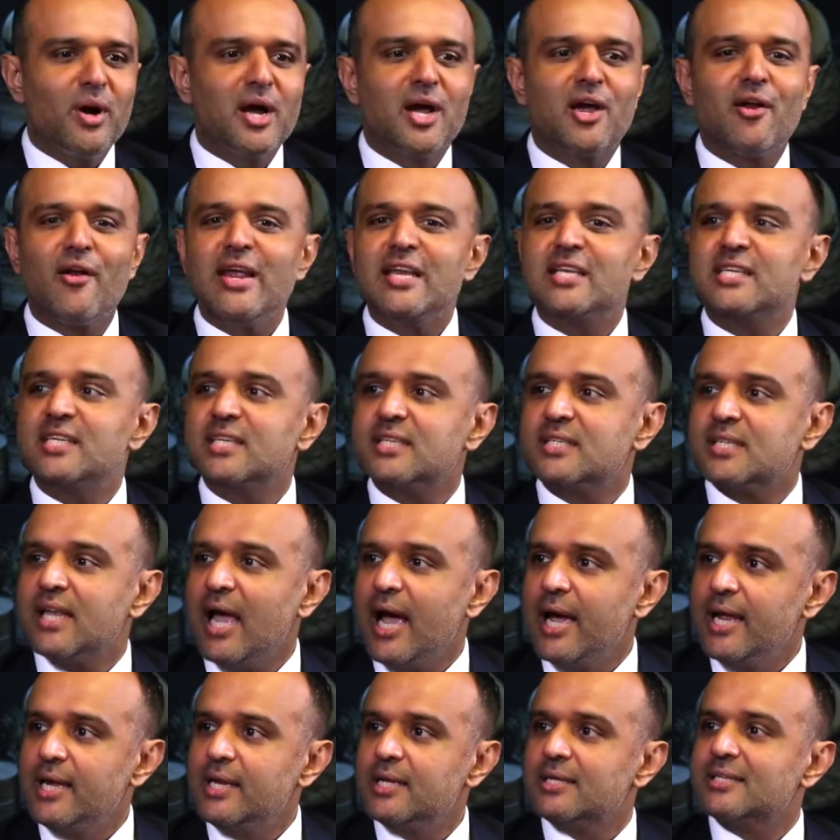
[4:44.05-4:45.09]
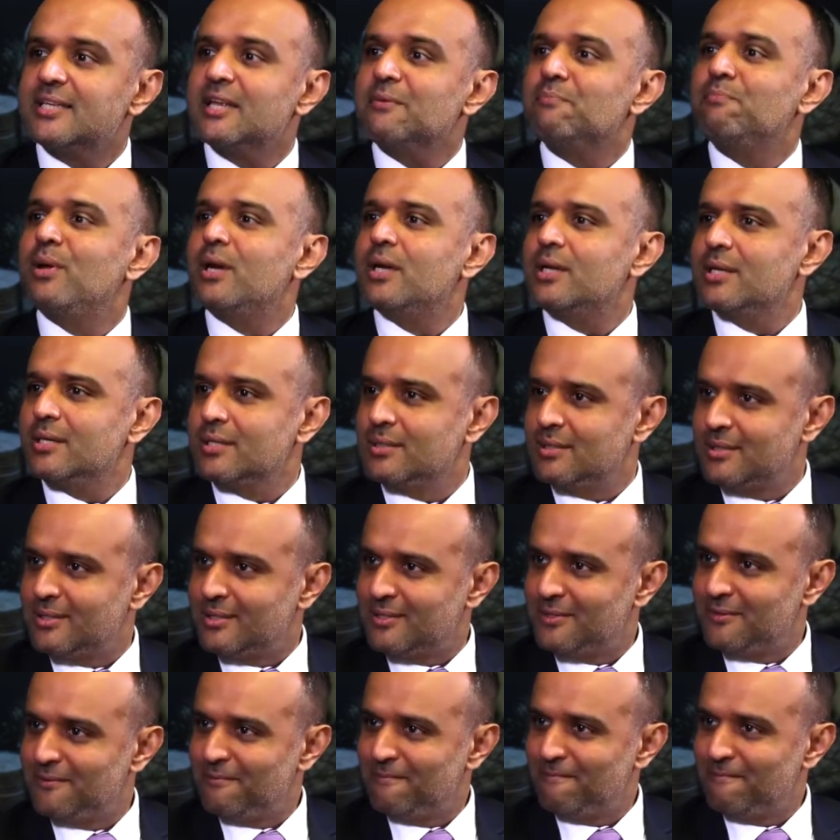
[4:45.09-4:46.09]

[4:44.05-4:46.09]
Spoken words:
great designers and builders.